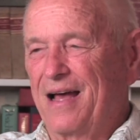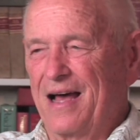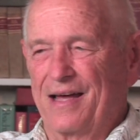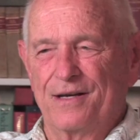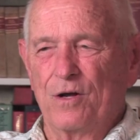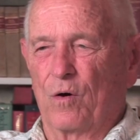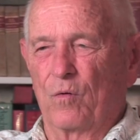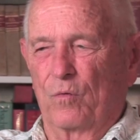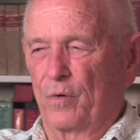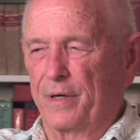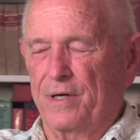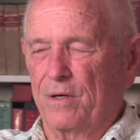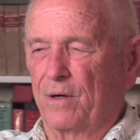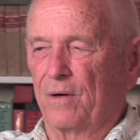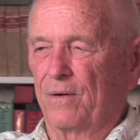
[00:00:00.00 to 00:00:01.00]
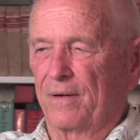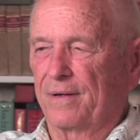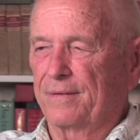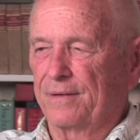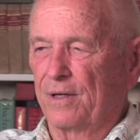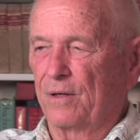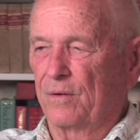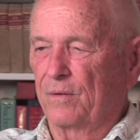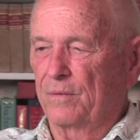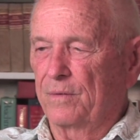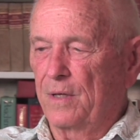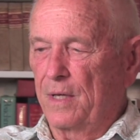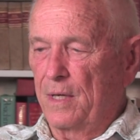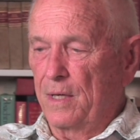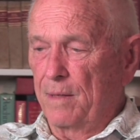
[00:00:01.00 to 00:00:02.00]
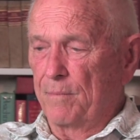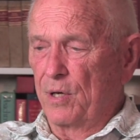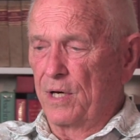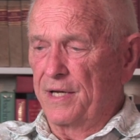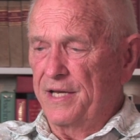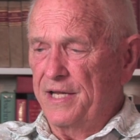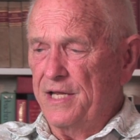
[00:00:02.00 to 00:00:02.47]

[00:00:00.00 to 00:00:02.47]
I don't recall it, no. But